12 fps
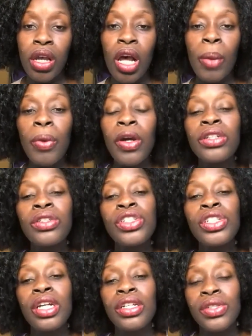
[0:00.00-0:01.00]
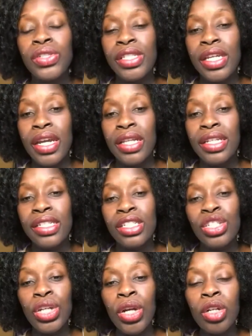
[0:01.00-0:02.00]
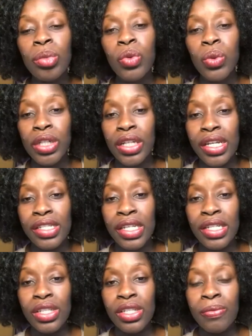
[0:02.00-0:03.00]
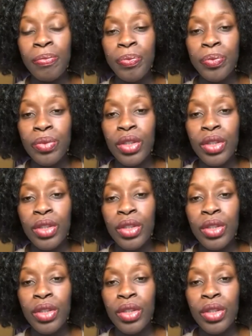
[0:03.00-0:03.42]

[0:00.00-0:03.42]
A partner should understand that as a charitable organization,